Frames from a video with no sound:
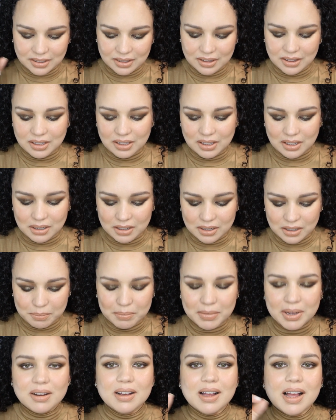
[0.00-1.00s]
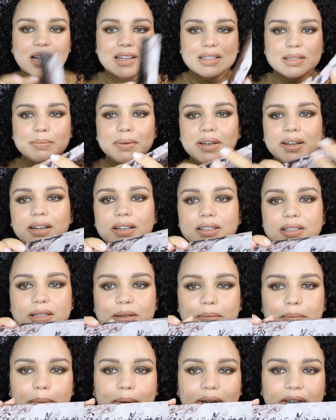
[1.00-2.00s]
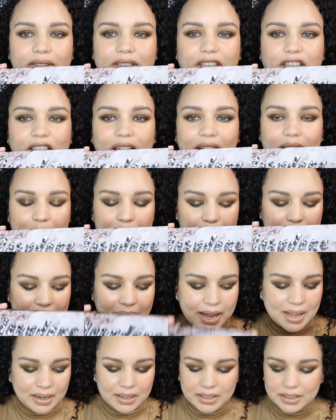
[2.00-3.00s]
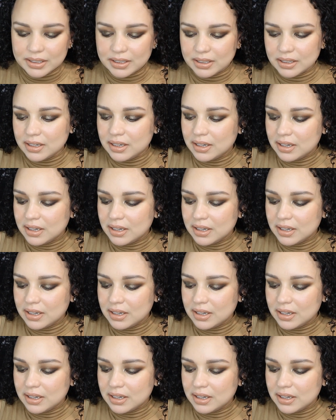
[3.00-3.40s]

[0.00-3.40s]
the Melt Cosmetics Mary Jane palette